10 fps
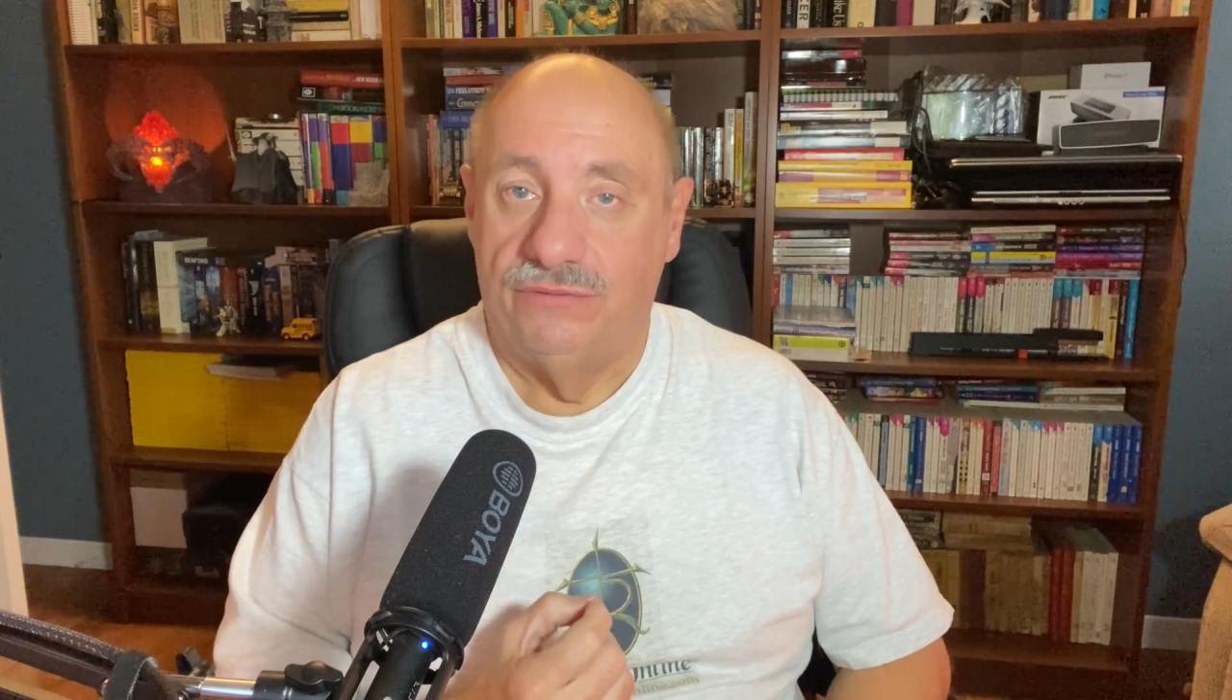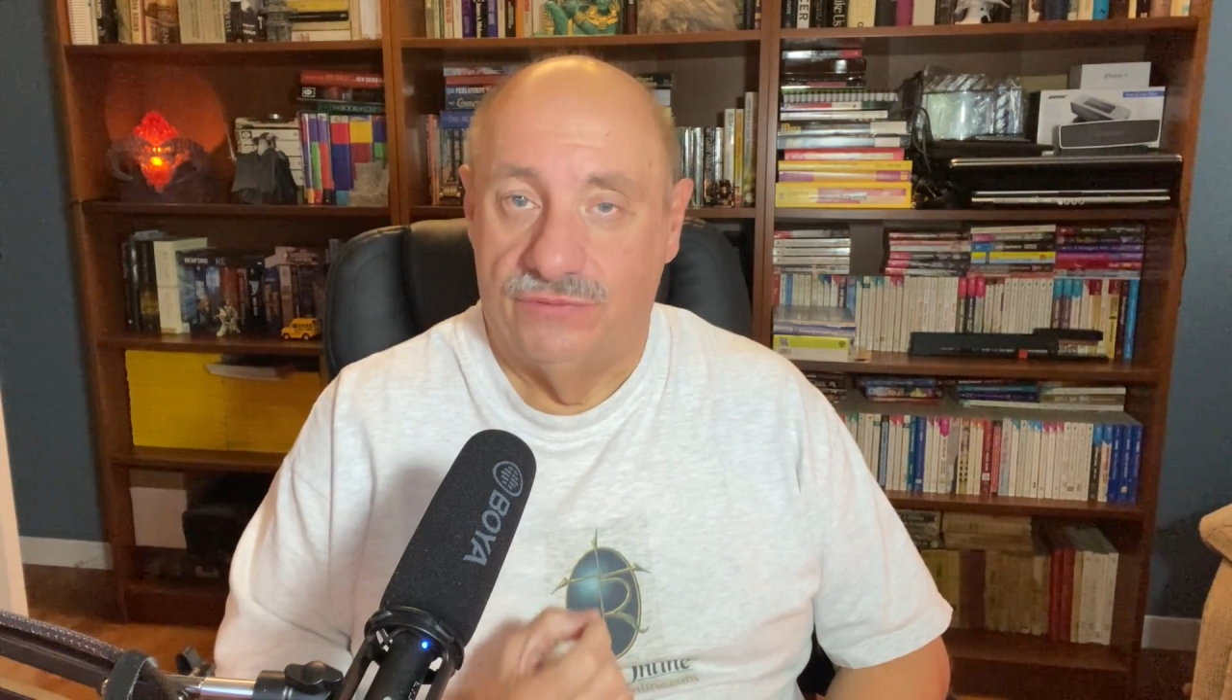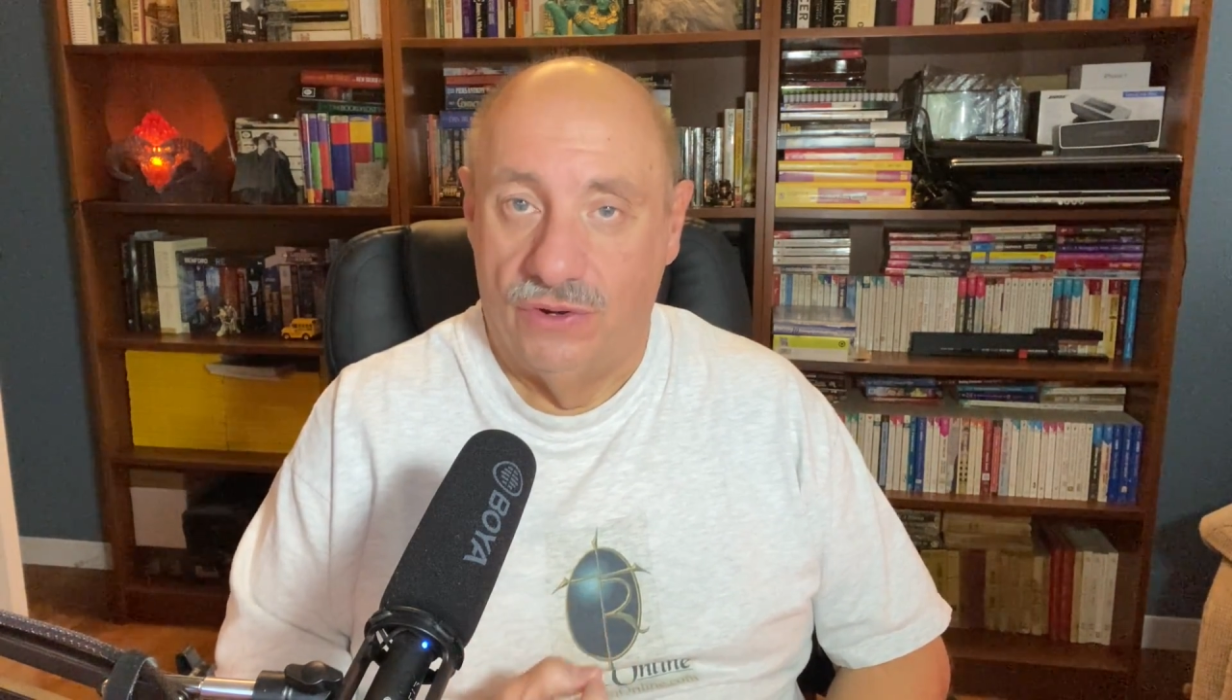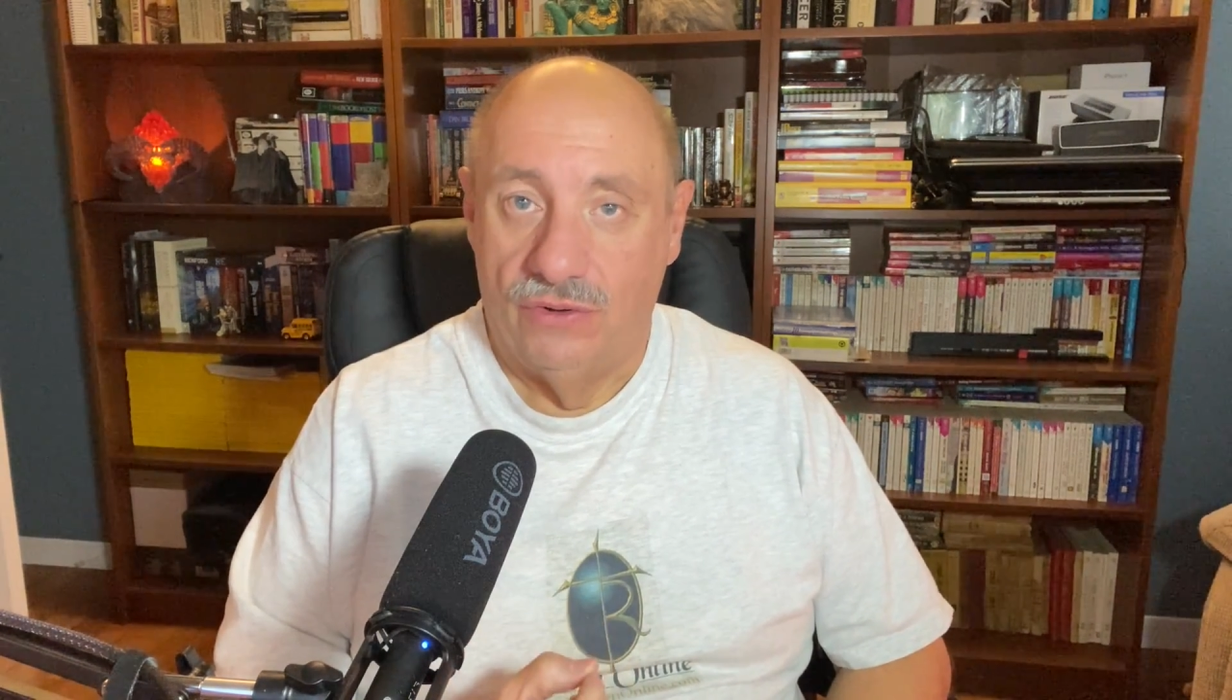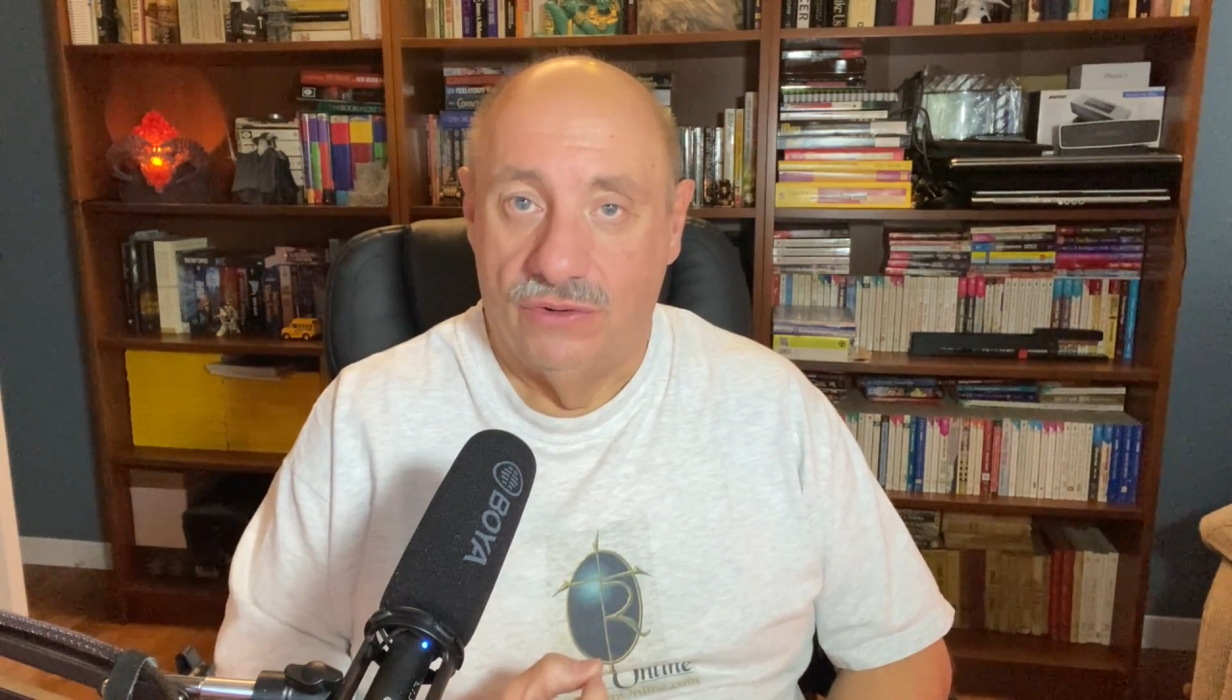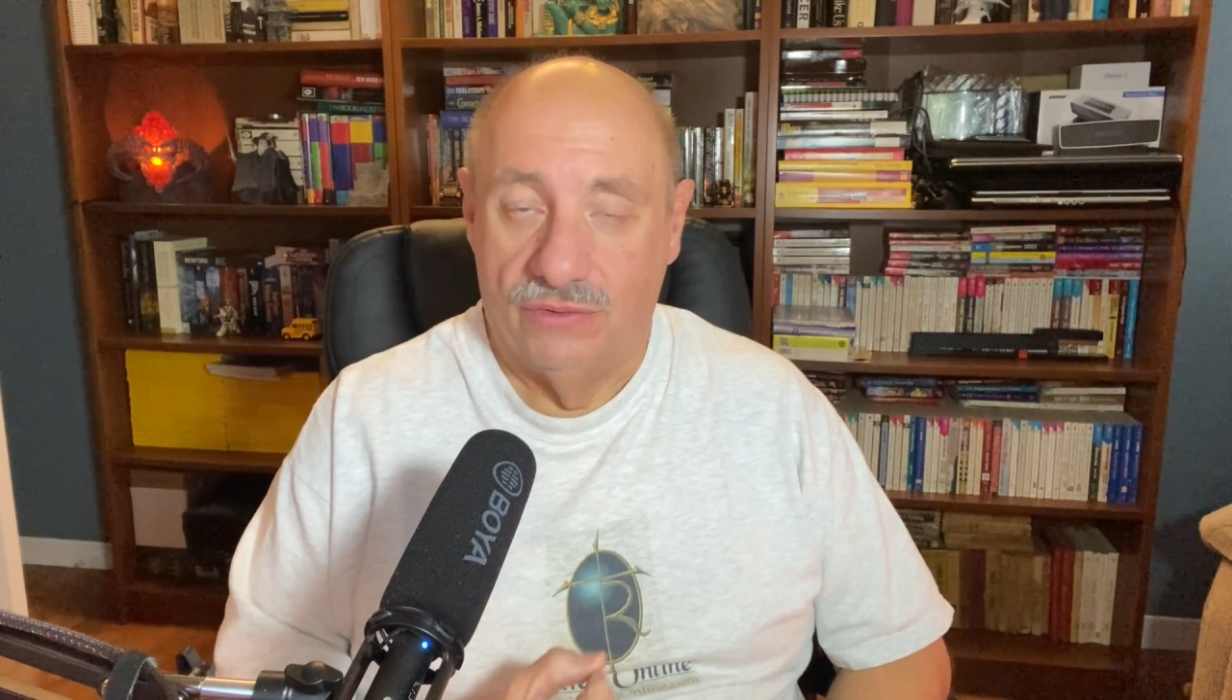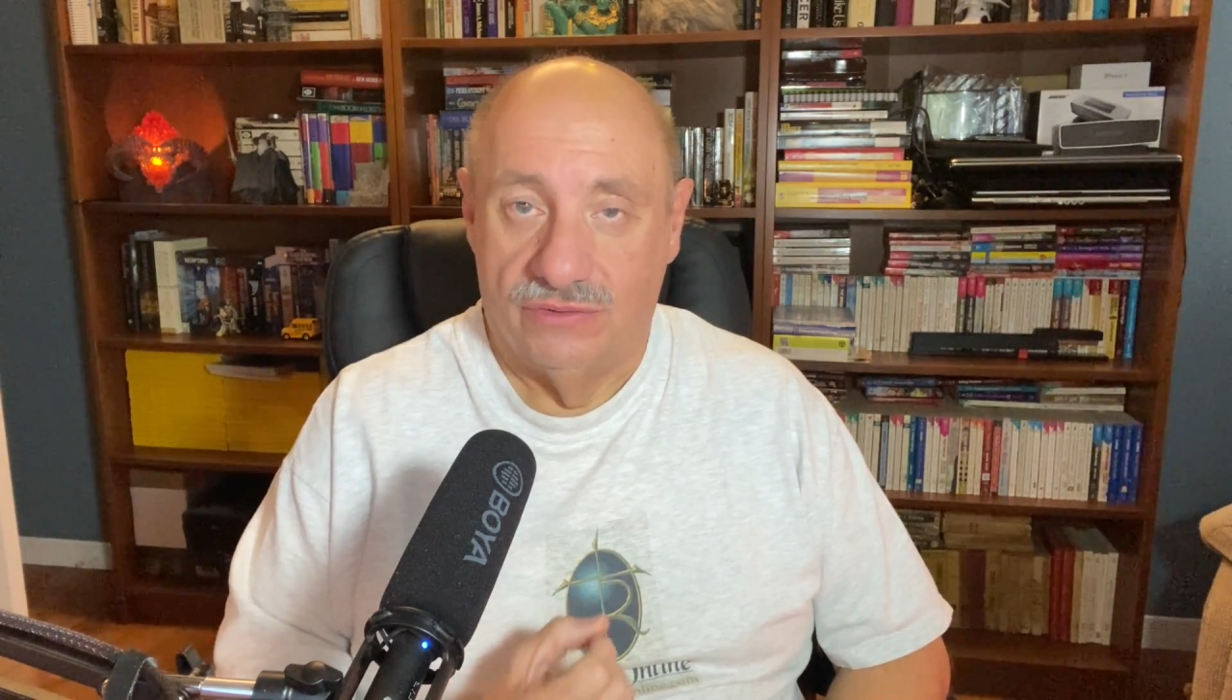Frodo